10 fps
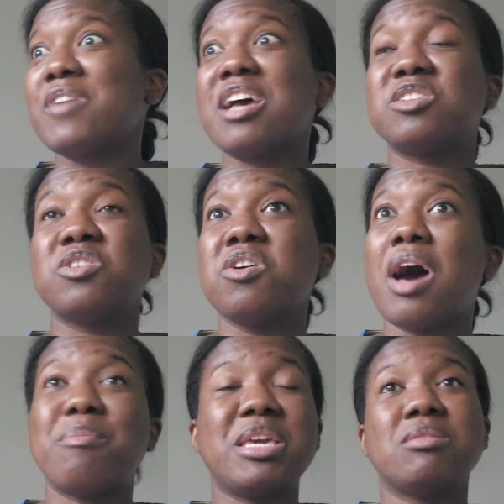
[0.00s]
fascial,
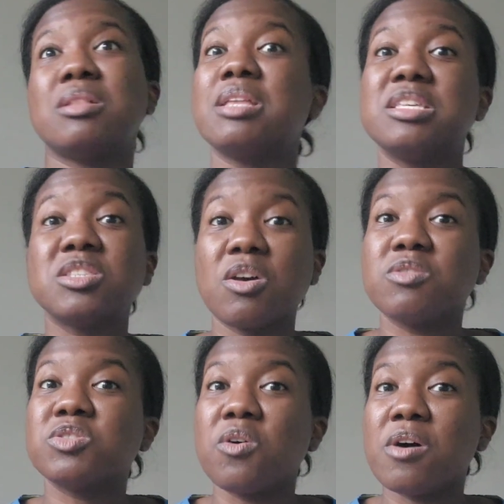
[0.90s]
I mean, the list
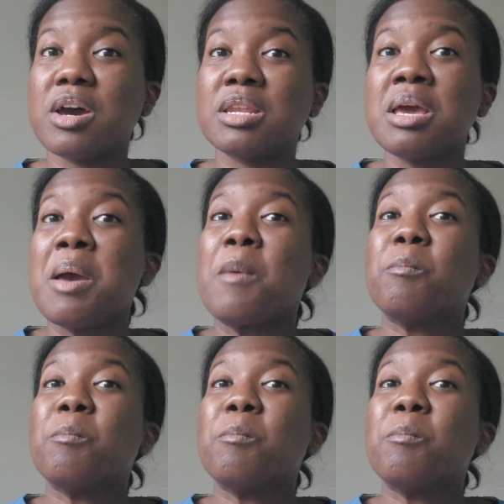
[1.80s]
goes on